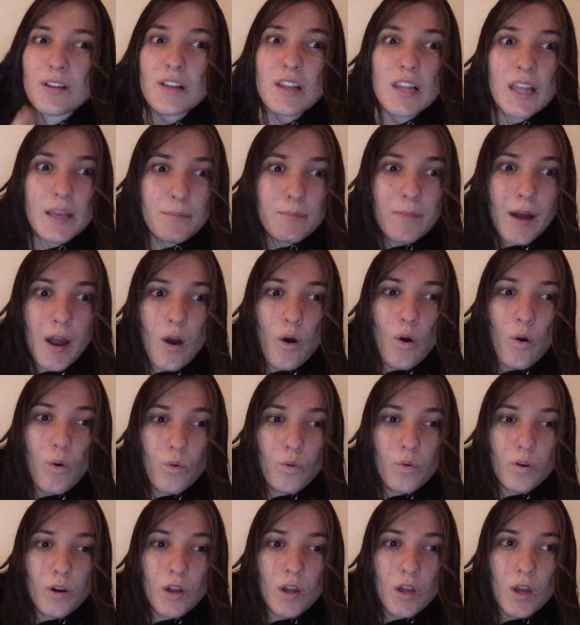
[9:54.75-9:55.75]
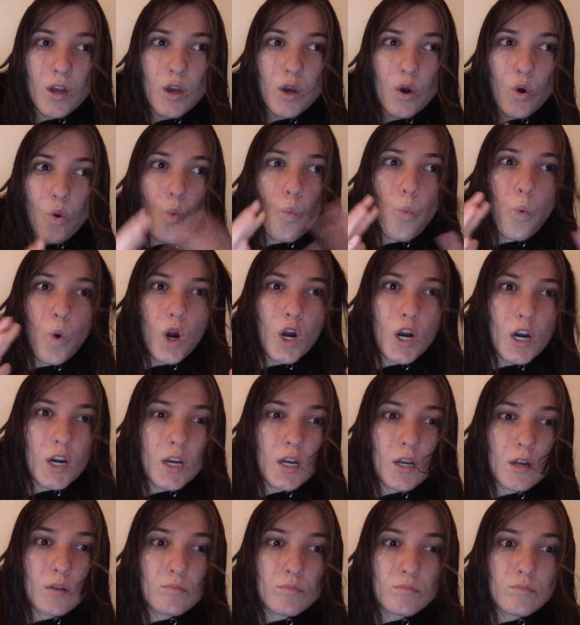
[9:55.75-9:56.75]
like, my own
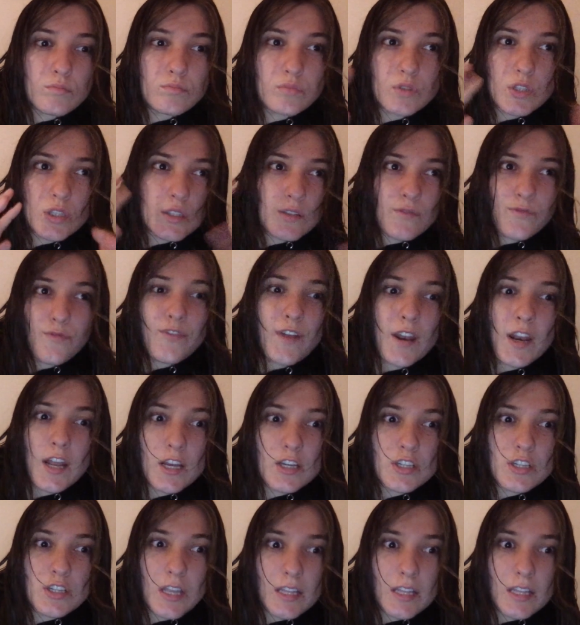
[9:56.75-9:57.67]
work just finished.